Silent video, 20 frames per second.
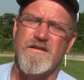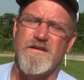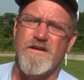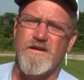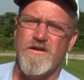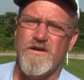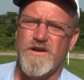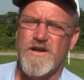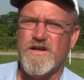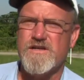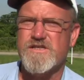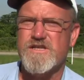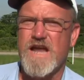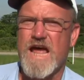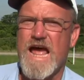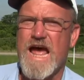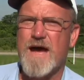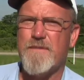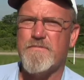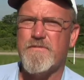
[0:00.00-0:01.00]
It
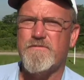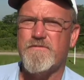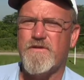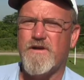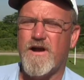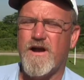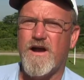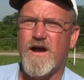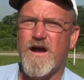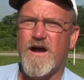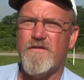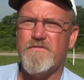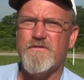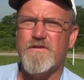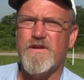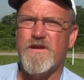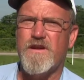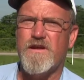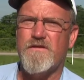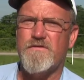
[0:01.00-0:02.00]
doesn't happen very
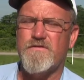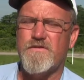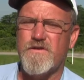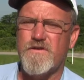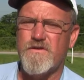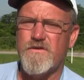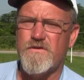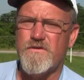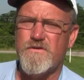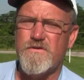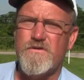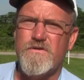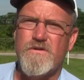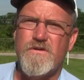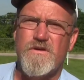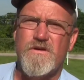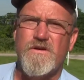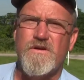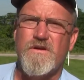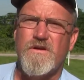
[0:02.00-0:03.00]
often if you
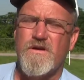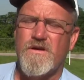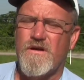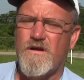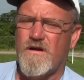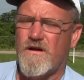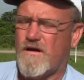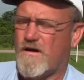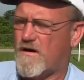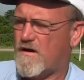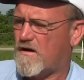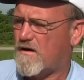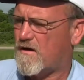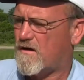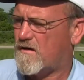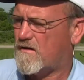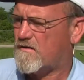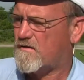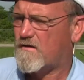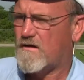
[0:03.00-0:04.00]

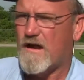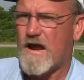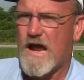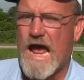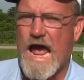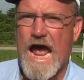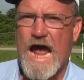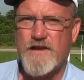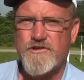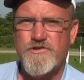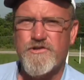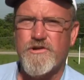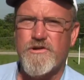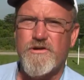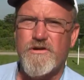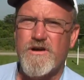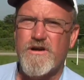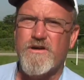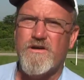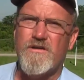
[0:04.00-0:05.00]
are at your
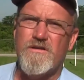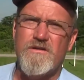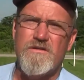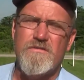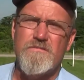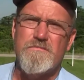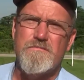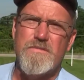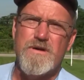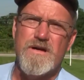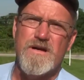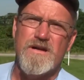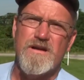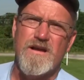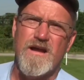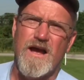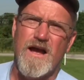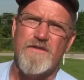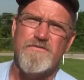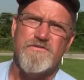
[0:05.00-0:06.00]
grill, but
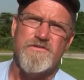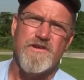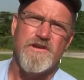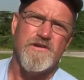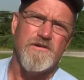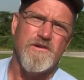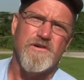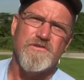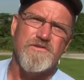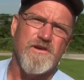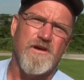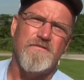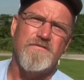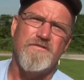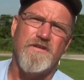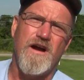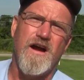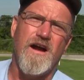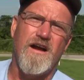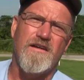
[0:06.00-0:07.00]
I've seen grills
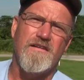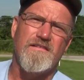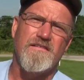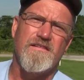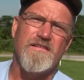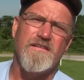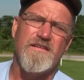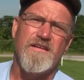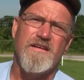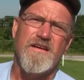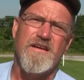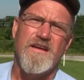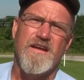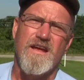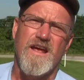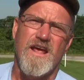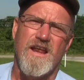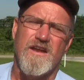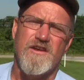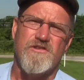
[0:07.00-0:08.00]
on fire,
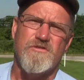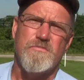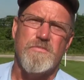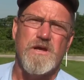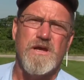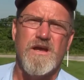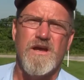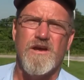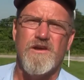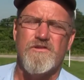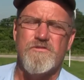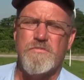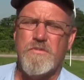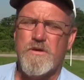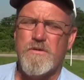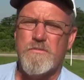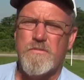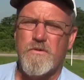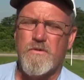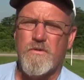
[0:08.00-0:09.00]
and it's because
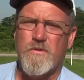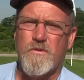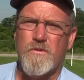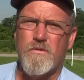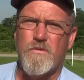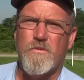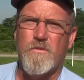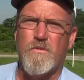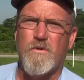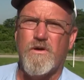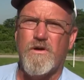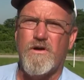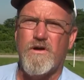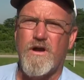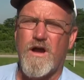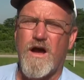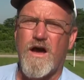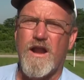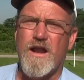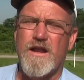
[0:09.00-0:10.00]
people
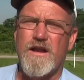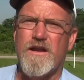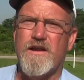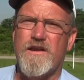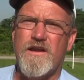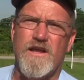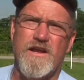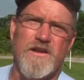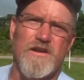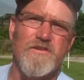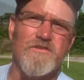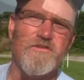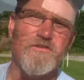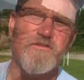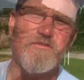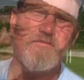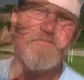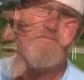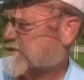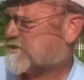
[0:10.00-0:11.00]
were not in
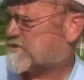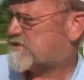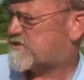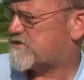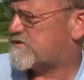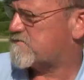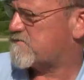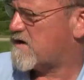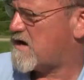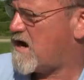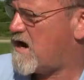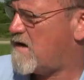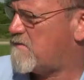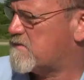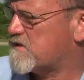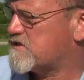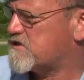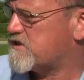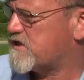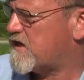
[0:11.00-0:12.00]
attendance. Just some
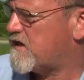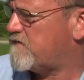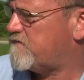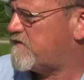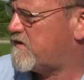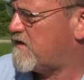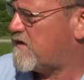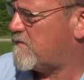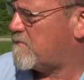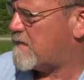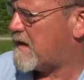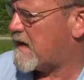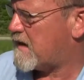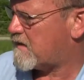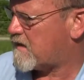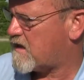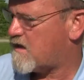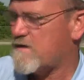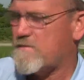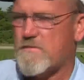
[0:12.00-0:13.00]
common safety
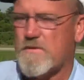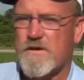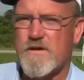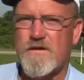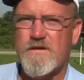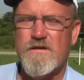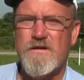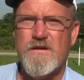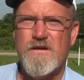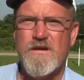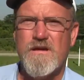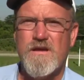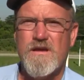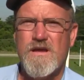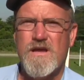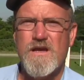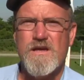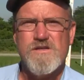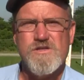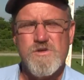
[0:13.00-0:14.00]
about keeping
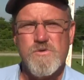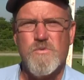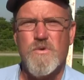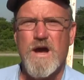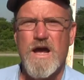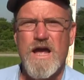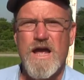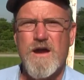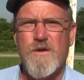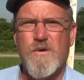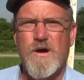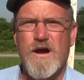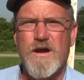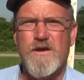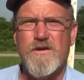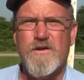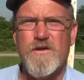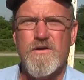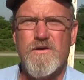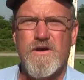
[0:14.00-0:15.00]
kids away
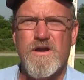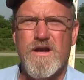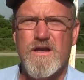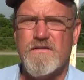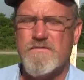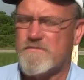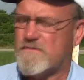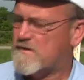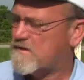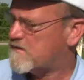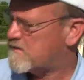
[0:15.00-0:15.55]
while you're doing it.